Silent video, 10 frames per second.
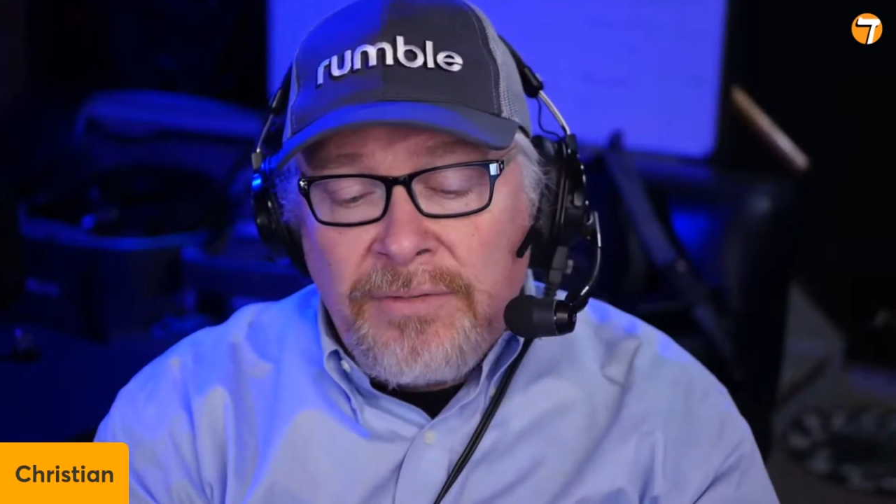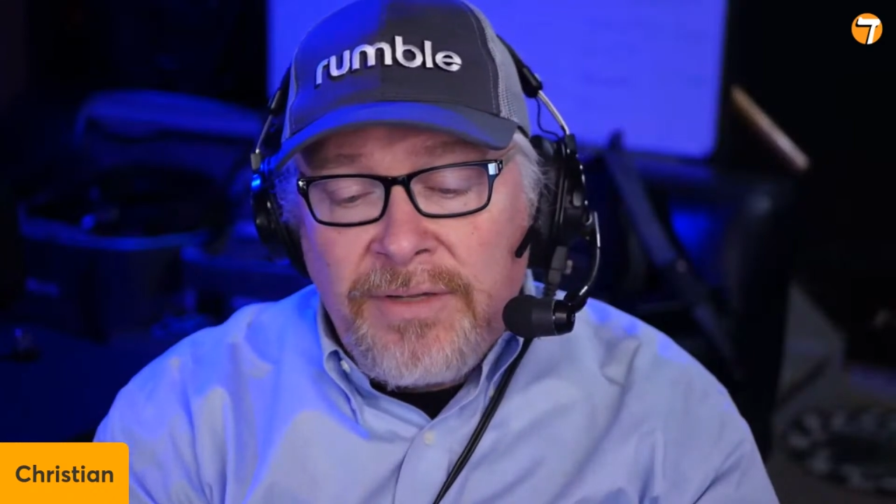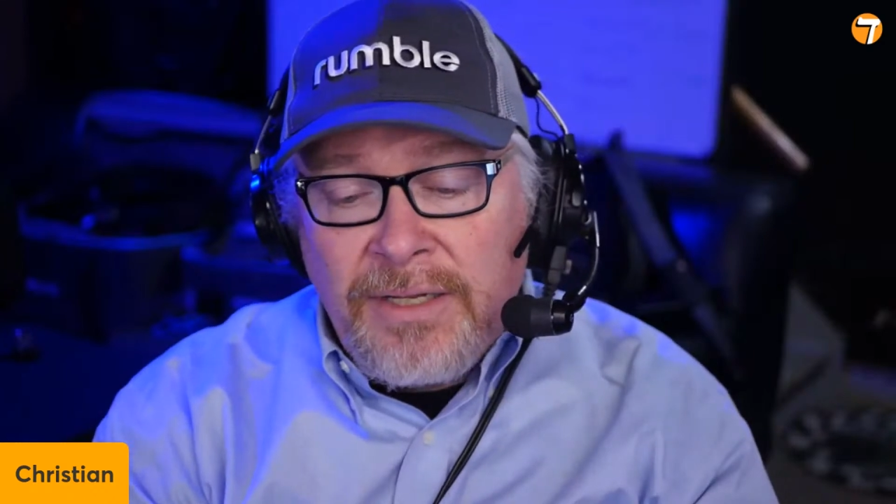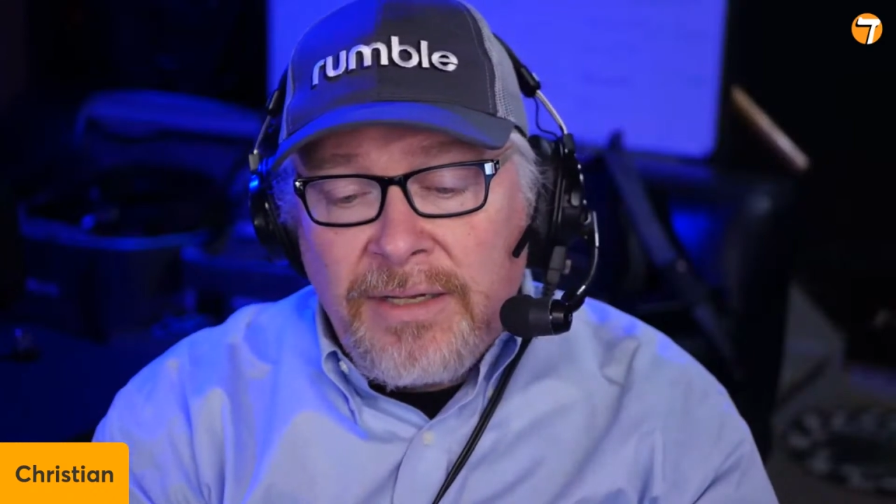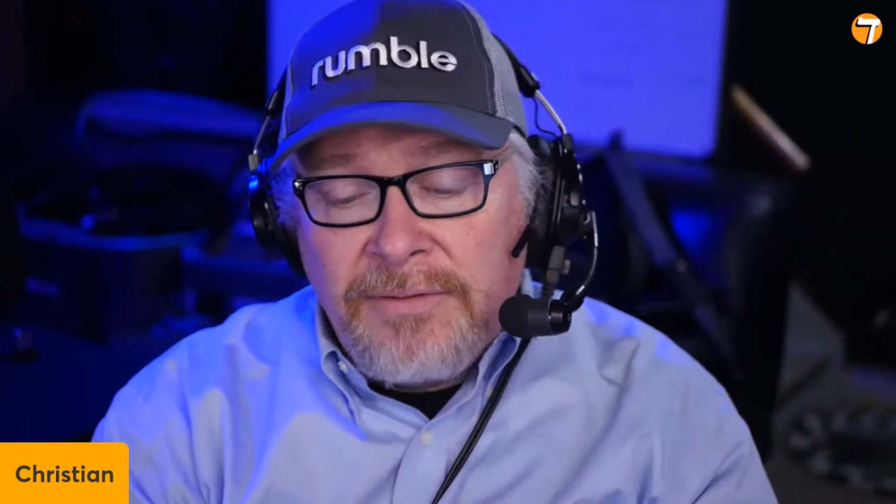
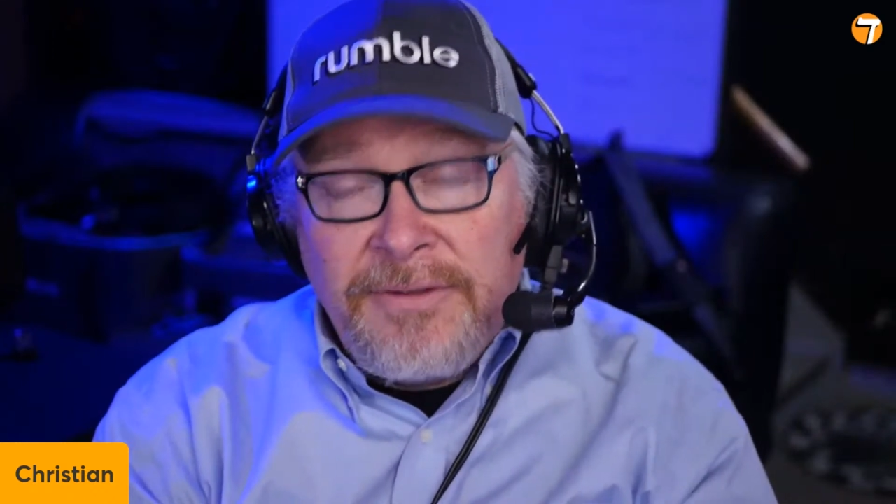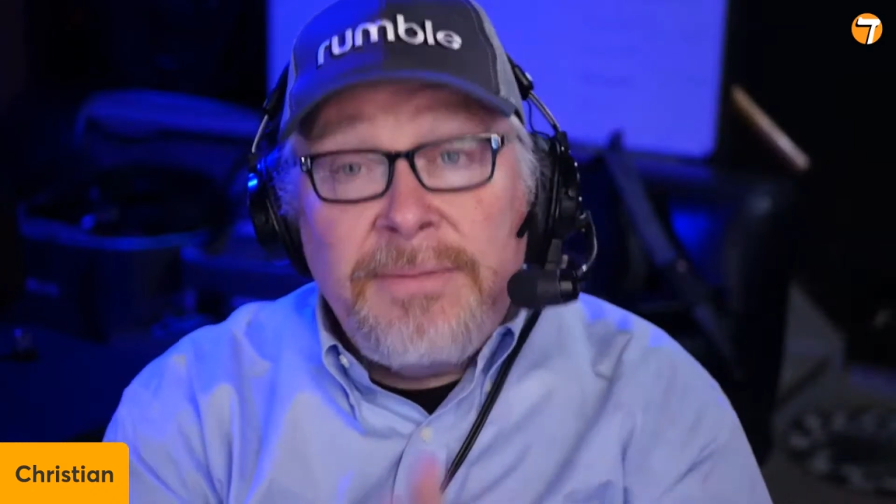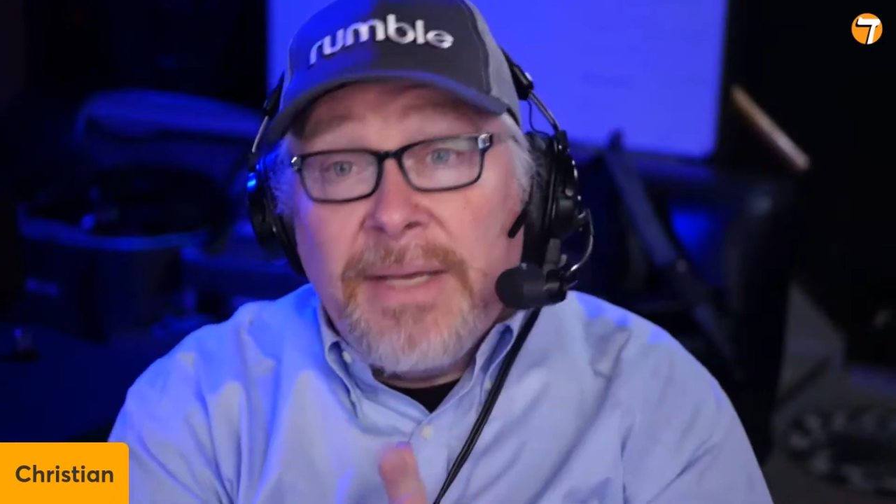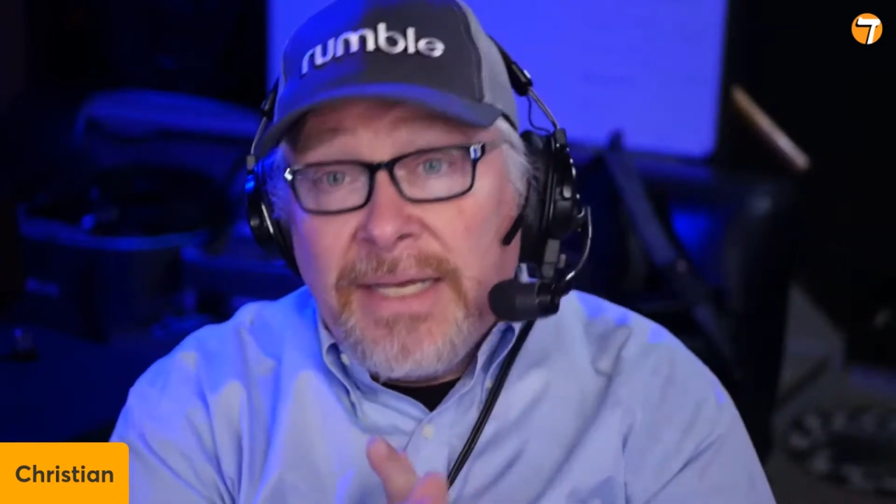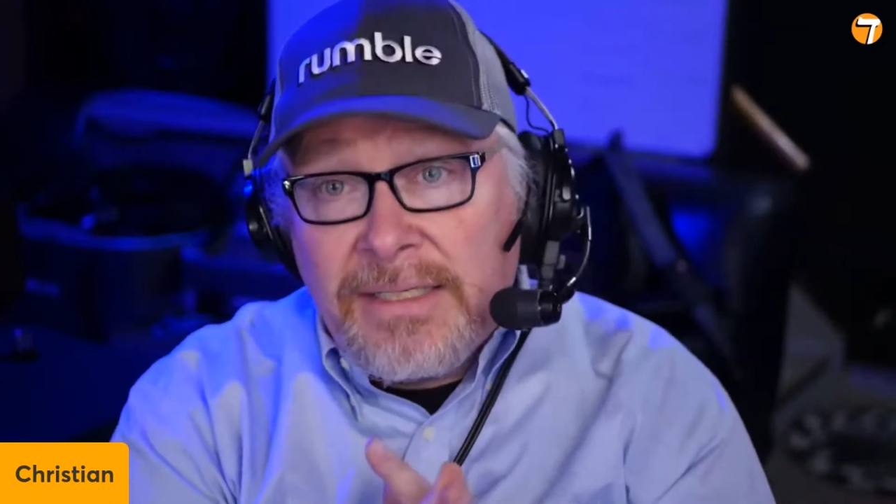via
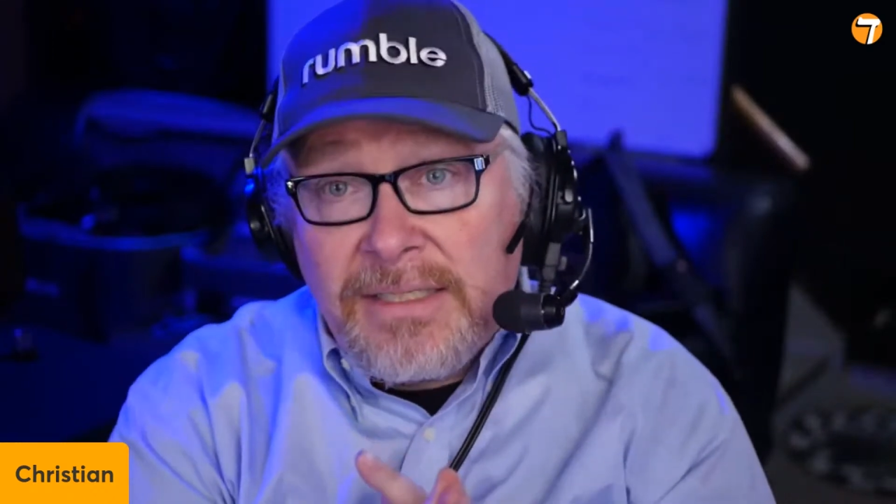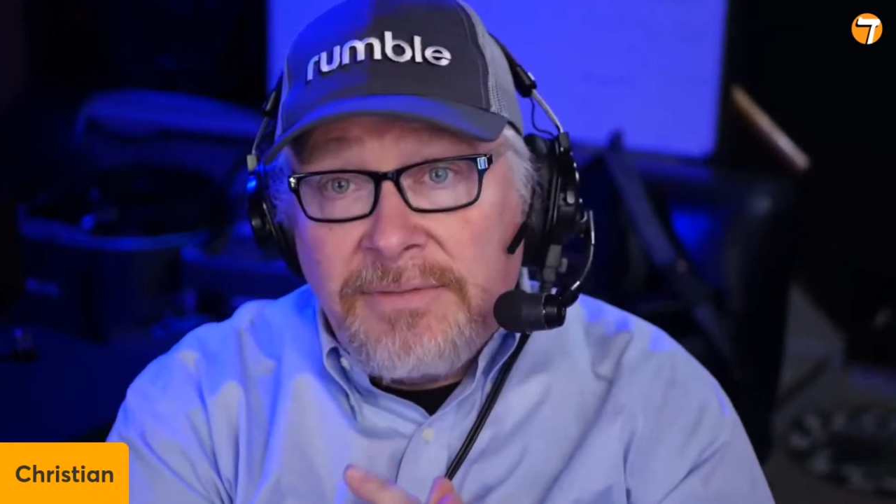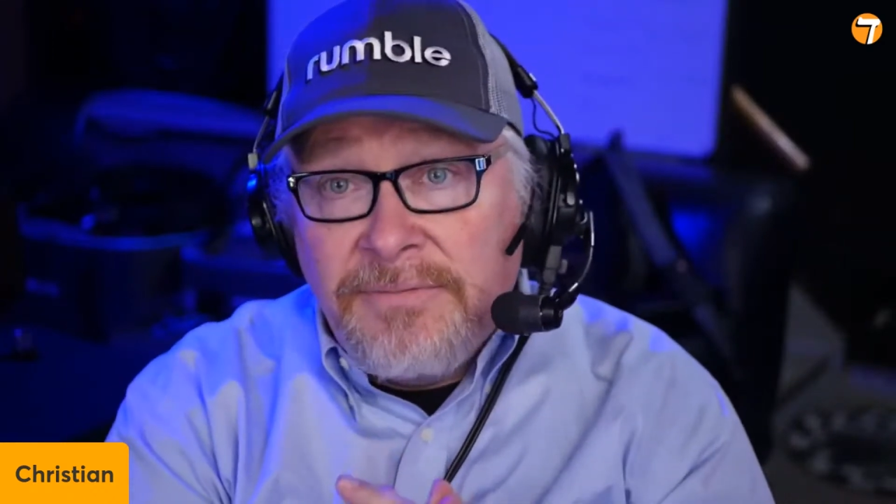vMix.